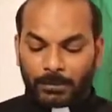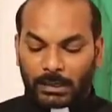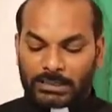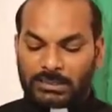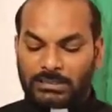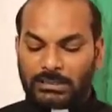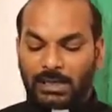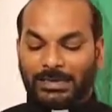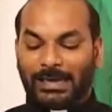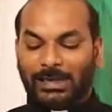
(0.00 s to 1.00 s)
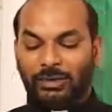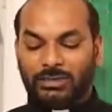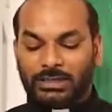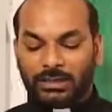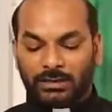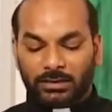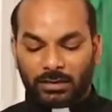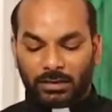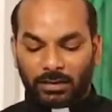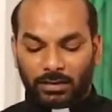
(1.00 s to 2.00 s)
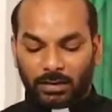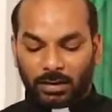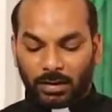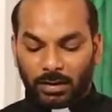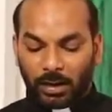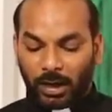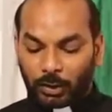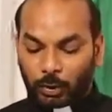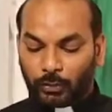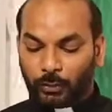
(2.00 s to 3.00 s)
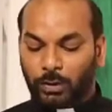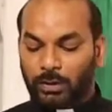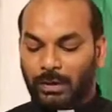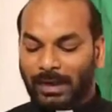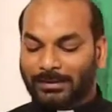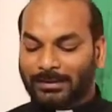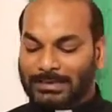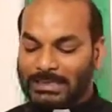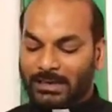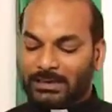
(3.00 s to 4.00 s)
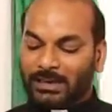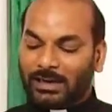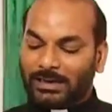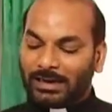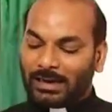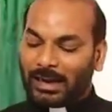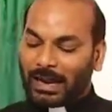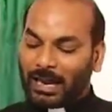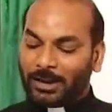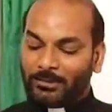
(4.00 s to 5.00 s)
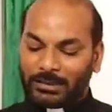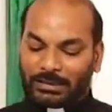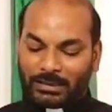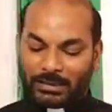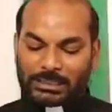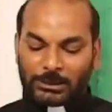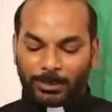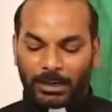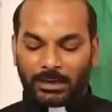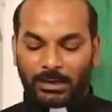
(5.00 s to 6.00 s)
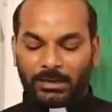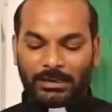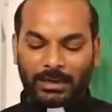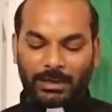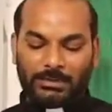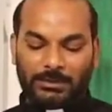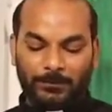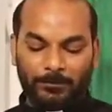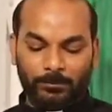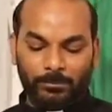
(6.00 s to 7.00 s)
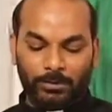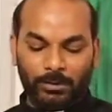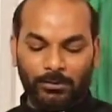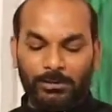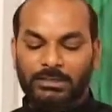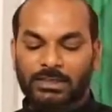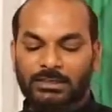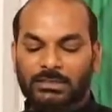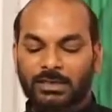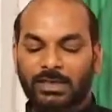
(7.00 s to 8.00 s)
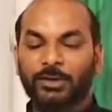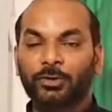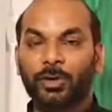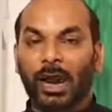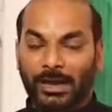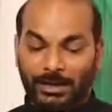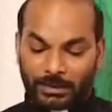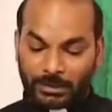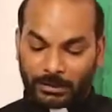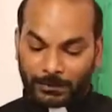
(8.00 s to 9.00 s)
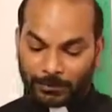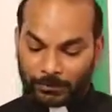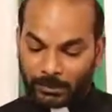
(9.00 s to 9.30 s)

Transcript: the Christians are dead to sin and to the world, and resurrected and alive in the spirit and Christ, which is a new identity.